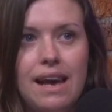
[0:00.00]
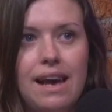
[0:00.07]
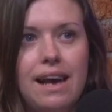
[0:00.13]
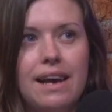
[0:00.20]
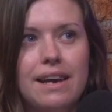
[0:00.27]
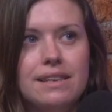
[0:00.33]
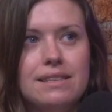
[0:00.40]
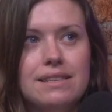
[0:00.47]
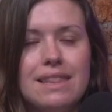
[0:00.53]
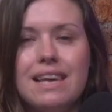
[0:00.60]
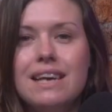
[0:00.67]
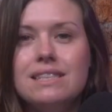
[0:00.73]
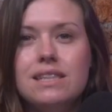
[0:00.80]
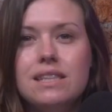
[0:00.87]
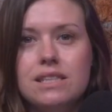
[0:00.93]
And
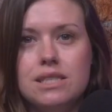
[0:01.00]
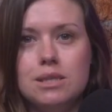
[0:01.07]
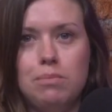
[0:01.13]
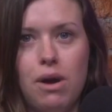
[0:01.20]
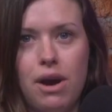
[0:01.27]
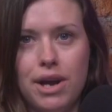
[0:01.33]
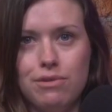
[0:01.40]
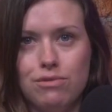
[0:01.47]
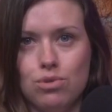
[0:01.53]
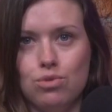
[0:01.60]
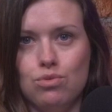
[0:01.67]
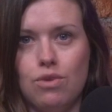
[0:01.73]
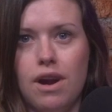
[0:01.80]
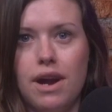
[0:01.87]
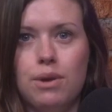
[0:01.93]
that's the spiral,
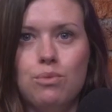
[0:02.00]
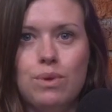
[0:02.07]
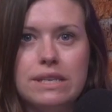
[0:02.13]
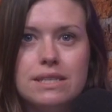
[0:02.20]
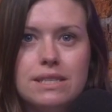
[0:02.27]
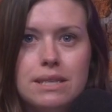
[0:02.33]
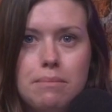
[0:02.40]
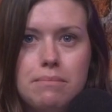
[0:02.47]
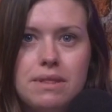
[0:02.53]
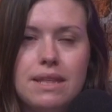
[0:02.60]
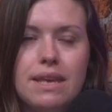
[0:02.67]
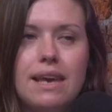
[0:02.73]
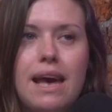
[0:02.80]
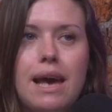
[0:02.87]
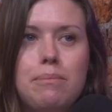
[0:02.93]
right? When
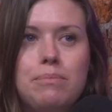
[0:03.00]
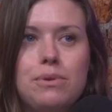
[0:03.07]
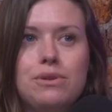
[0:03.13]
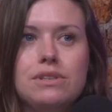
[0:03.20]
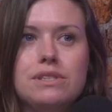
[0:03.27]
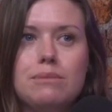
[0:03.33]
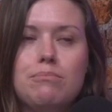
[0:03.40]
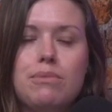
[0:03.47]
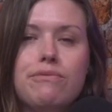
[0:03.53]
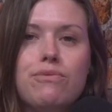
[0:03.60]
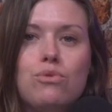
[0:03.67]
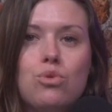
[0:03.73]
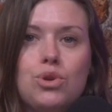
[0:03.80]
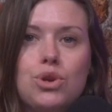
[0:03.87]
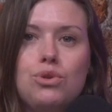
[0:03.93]
something happens, and
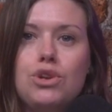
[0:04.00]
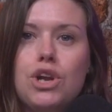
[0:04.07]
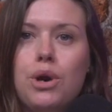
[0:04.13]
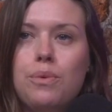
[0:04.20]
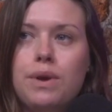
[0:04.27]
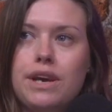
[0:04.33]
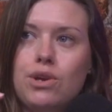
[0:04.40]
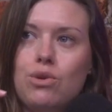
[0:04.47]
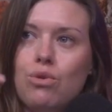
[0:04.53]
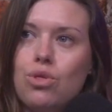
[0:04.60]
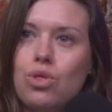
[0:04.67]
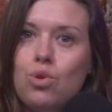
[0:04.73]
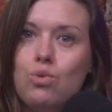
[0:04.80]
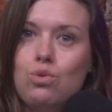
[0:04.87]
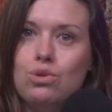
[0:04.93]
before you know it, your
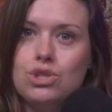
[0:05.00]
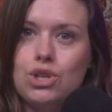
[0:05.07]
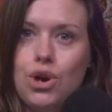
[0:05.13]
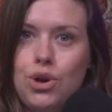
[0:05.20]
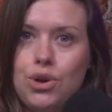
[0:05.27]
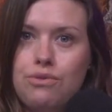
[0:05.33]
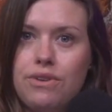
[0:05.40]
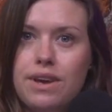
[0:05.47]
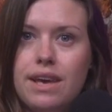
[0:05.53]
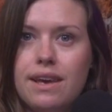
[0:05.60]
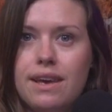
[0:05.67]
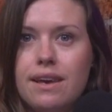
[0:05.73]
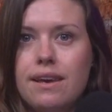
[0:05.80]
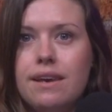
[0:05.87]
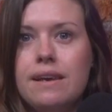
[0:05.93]
thoughts are over
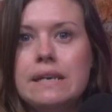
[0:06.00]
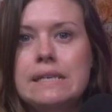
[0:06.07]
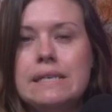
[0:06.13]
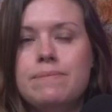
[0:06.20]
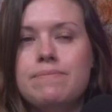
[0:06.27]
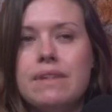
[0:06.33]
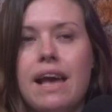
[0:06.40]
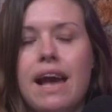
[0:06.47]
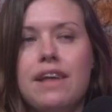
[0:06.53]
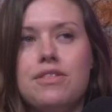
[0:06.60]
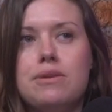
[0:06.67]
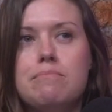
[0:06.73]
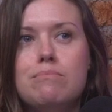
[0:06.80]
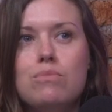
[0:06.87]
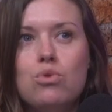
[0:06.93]
here. And
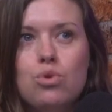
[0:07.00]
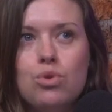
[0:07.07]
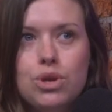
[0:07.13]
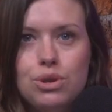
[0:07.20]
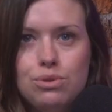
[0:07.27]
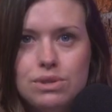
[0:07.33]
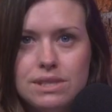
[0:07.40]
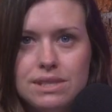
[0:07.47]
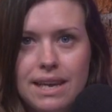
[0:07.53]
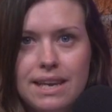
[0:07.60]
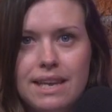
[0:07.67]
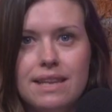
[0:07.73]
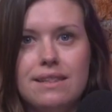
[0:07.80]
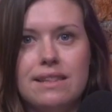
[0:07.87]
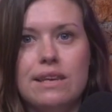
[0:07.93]
the more you
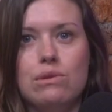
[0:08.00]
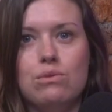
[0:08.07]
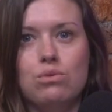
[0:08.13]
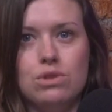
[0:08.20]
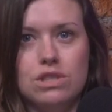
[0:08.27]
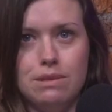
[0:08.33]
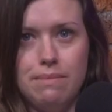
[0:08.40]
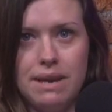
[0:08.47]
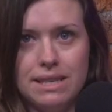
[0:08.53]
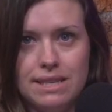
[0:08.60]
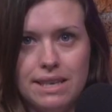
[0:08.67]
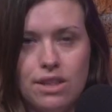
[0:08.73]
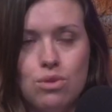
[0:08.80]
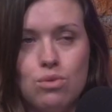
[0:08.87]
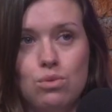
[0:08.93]
stay in the
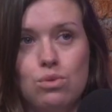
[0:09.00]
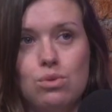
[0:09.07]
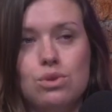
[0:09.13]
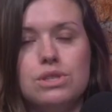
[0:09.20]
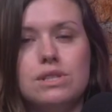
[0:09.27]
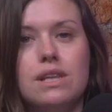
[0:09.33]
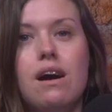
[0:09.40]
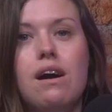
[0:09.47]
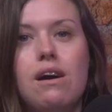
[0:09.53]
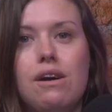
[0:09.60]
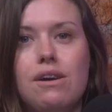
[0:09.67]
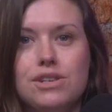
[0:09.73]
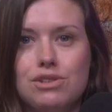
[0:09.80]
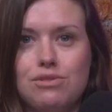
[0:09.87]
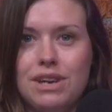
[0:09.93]
automatic thoughts, the
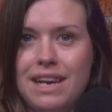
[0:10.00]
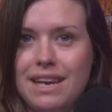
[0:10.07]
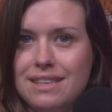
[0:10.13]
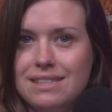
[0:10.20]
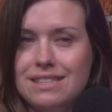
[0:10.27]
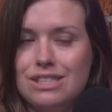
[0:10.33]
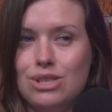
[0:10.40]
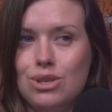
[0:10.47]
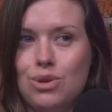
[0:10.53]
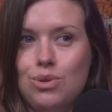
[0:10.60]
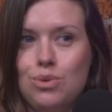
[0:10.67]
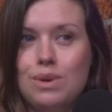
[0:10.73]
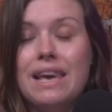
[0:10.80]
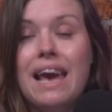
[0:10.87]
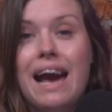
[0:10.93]
harder it is
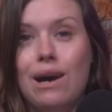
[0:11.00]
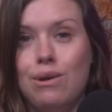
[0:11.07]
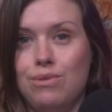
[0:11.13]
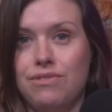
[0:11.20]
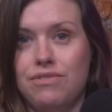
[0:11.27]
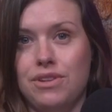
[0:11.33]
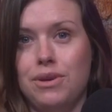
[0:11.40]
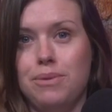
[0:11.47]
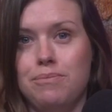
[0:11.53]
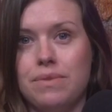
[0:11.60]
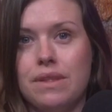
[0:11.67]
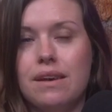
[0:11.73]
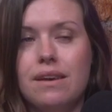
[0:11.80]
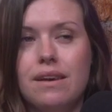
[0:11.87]
to get out of them.